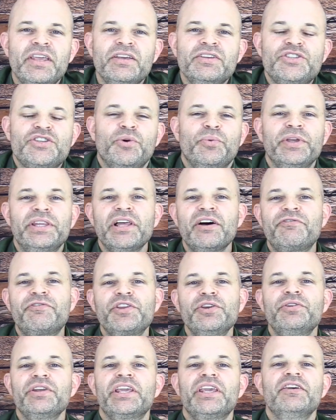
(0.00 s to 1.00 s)
So we'd love
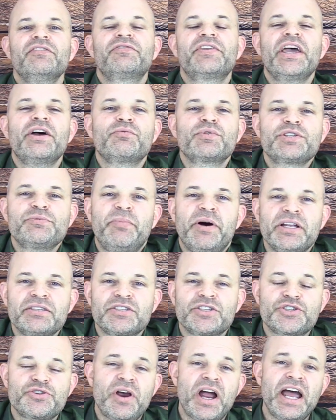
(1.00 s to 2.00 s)
for you to give GetResponse
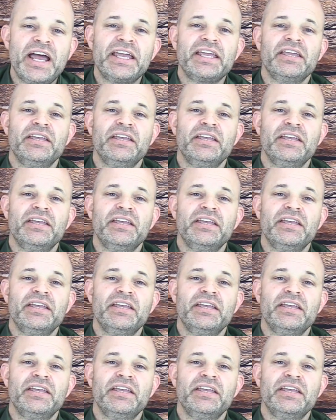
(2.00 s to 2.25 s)
a try.